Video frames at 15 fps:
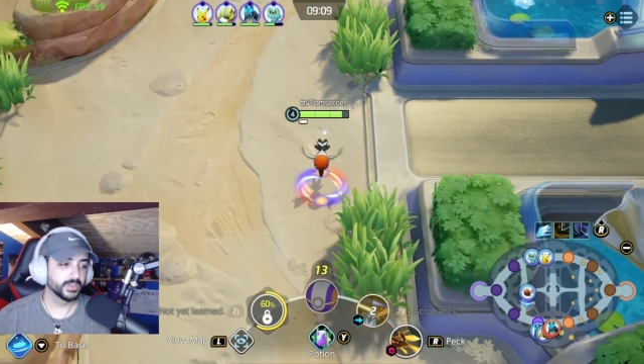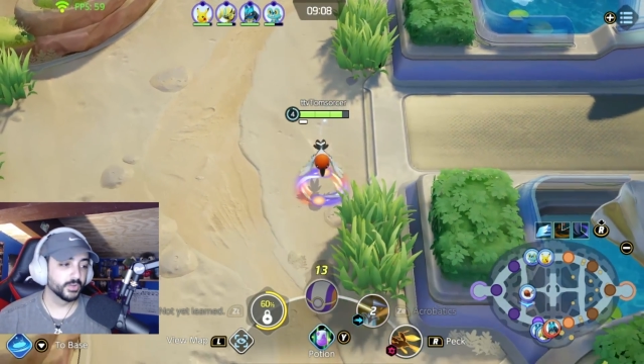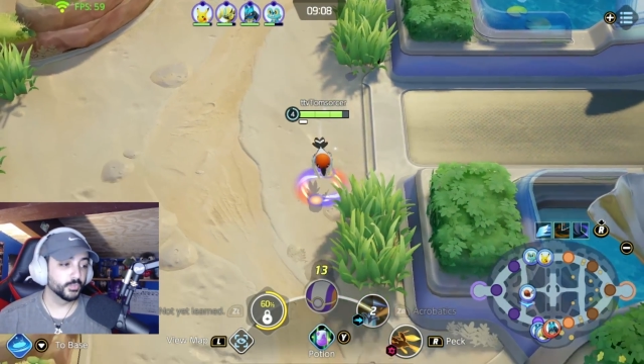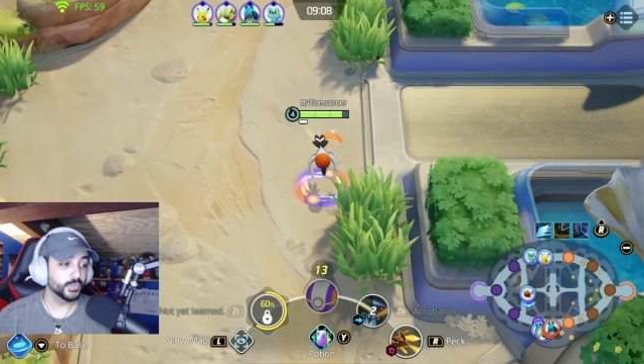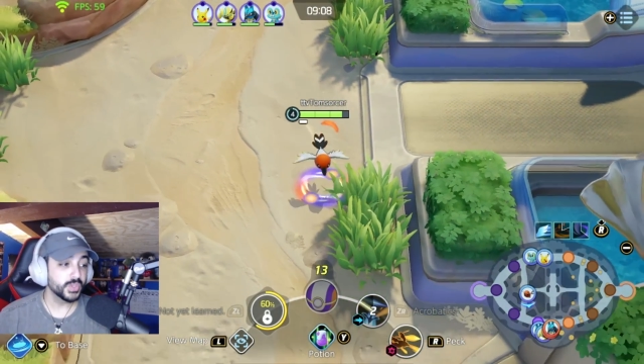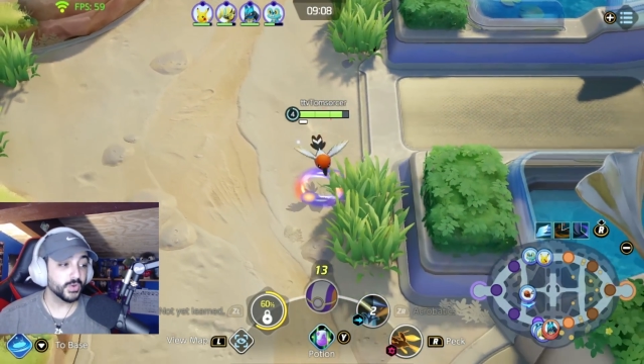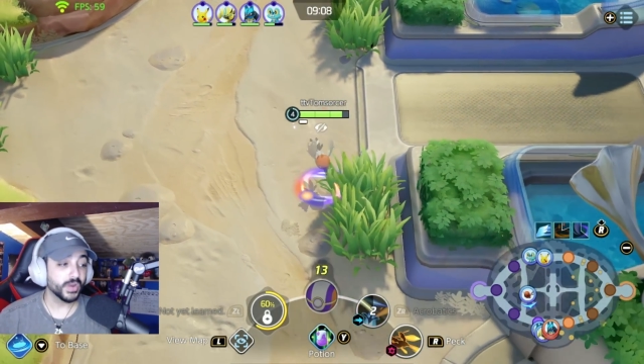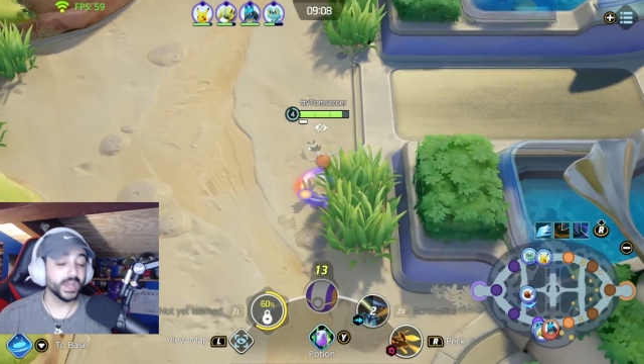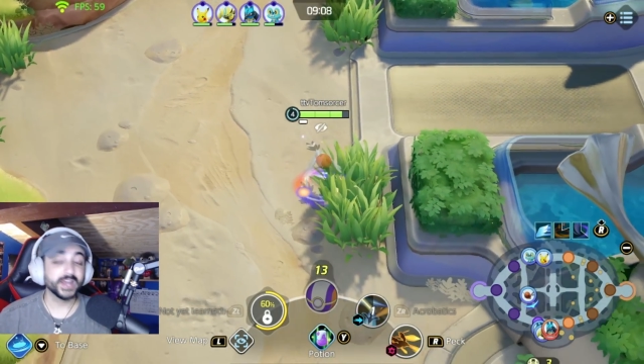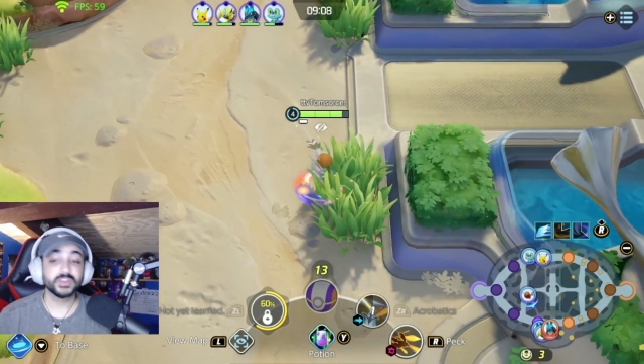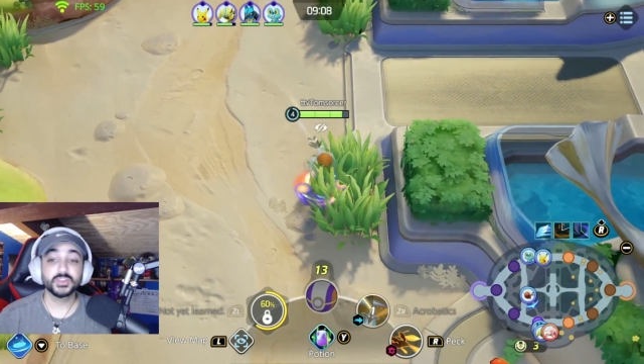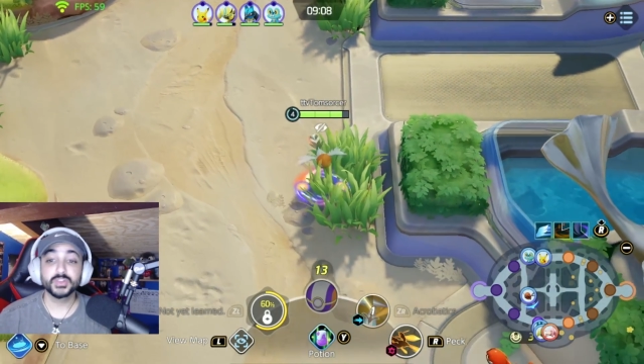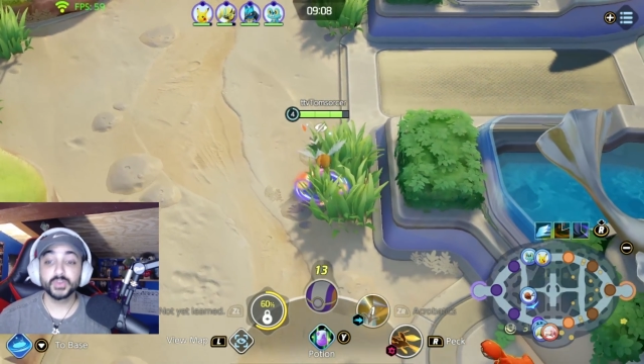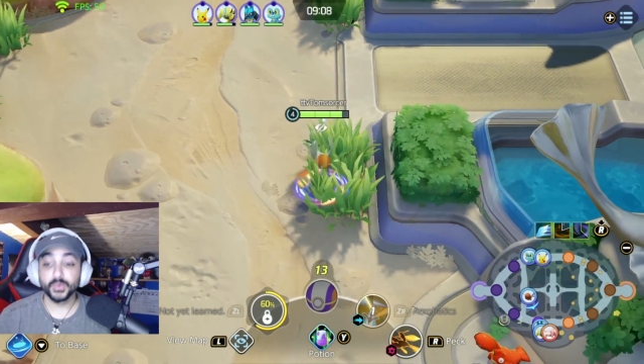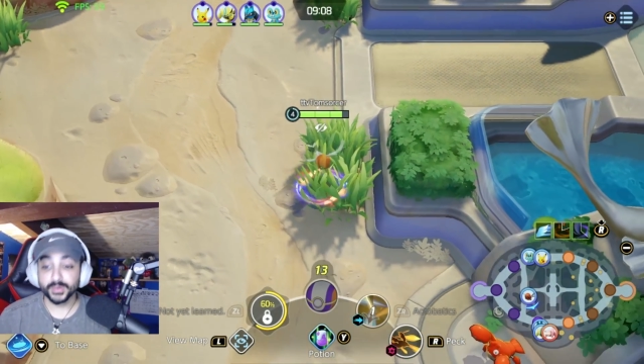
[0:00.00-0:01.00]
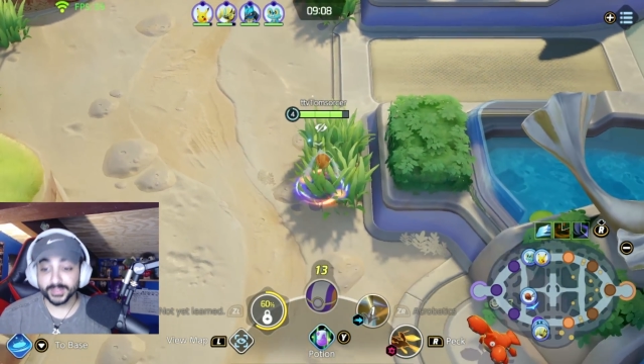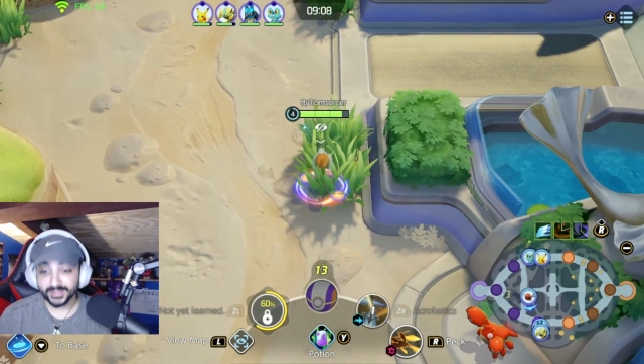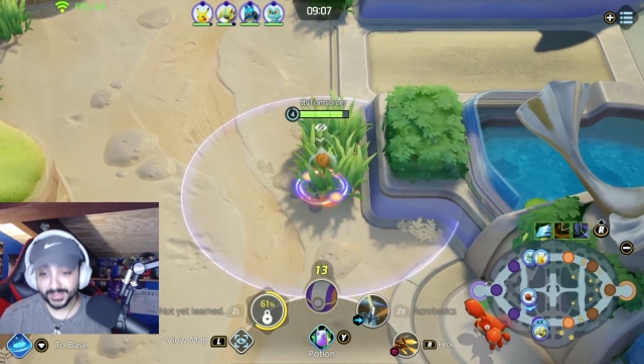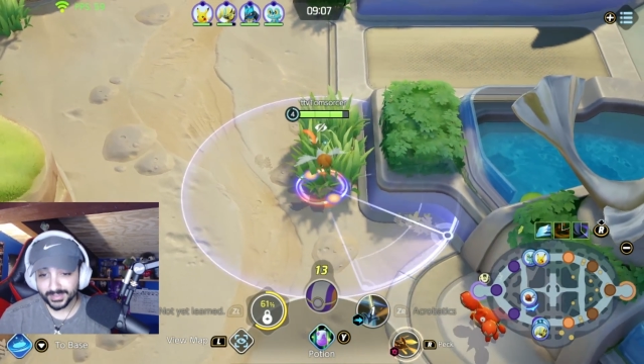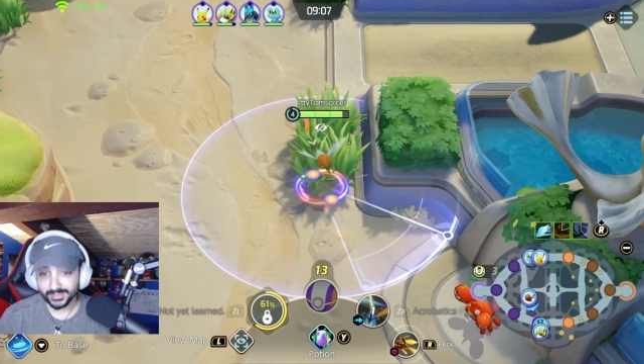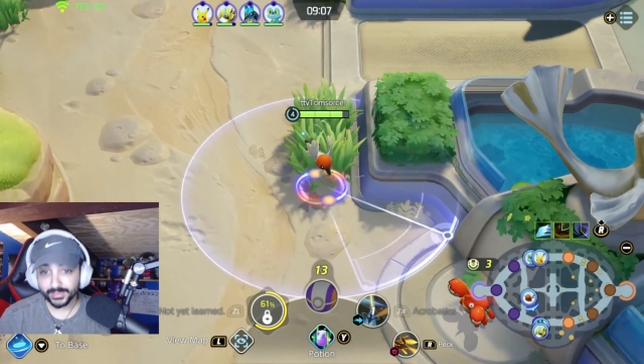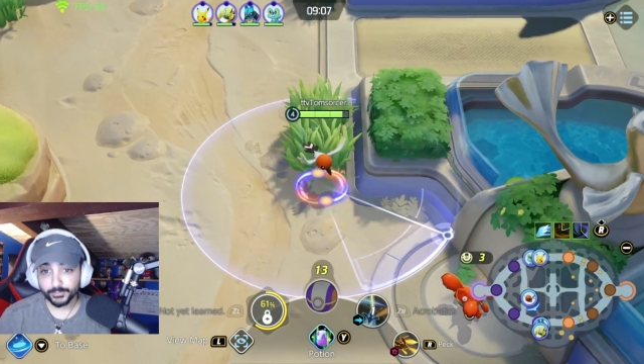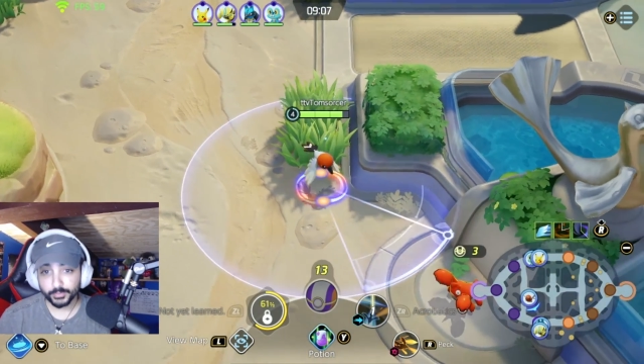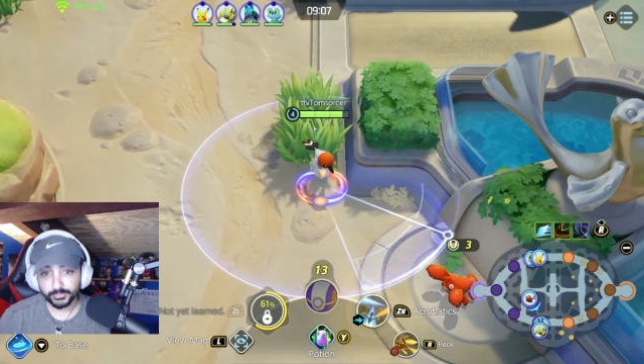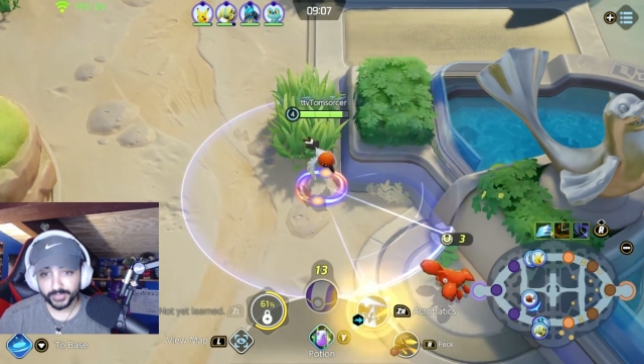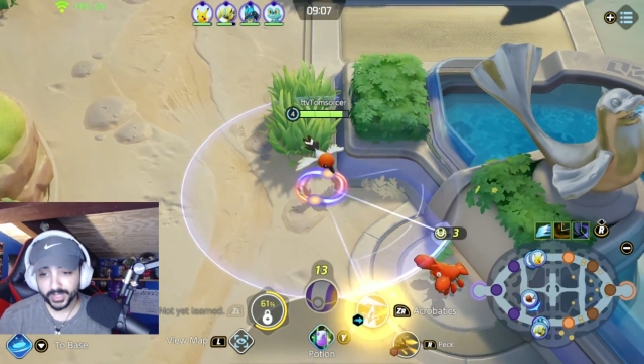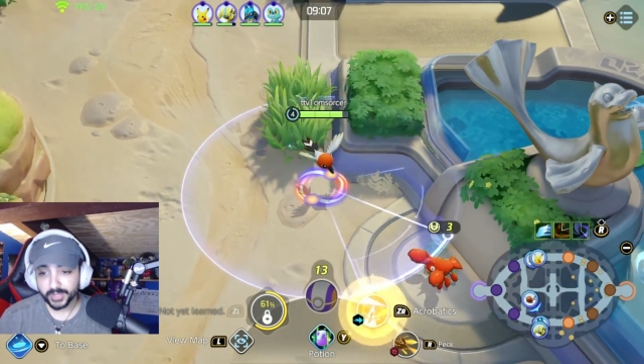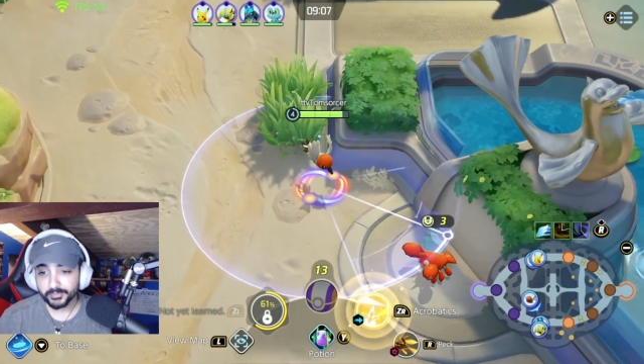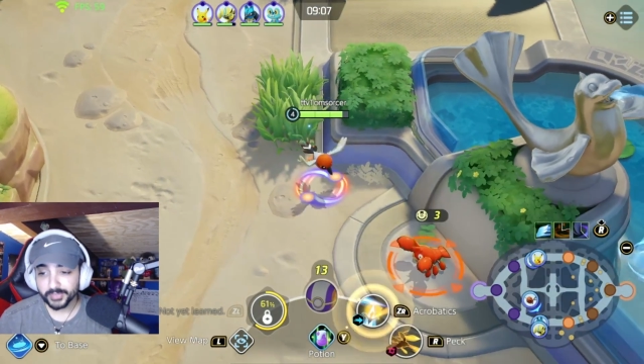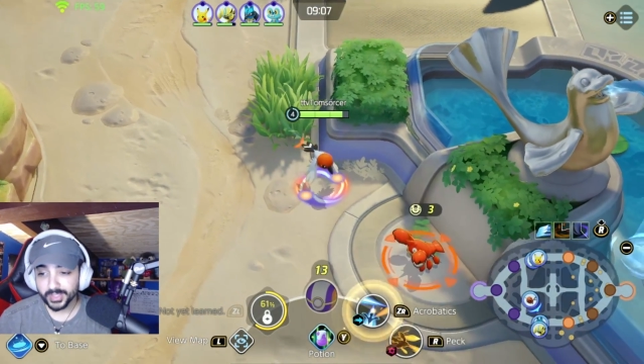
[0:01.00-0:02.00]
we are actually going to hit level
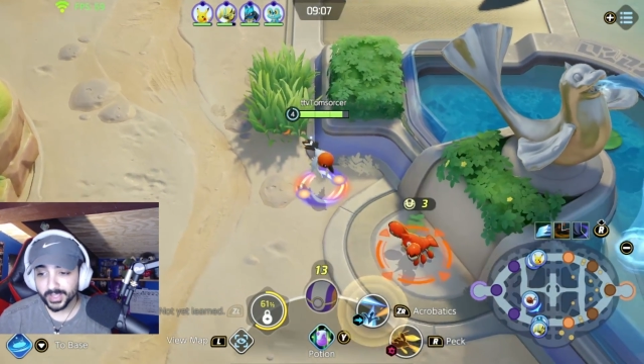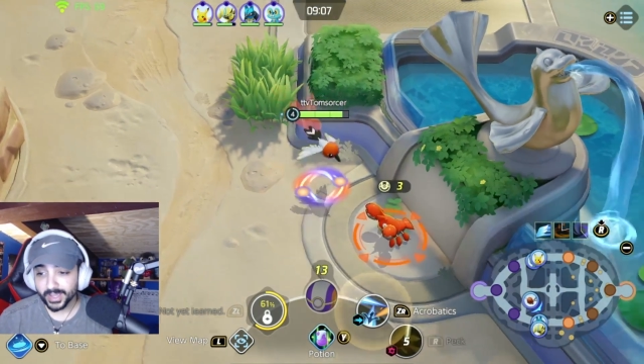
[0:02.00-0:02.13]
5.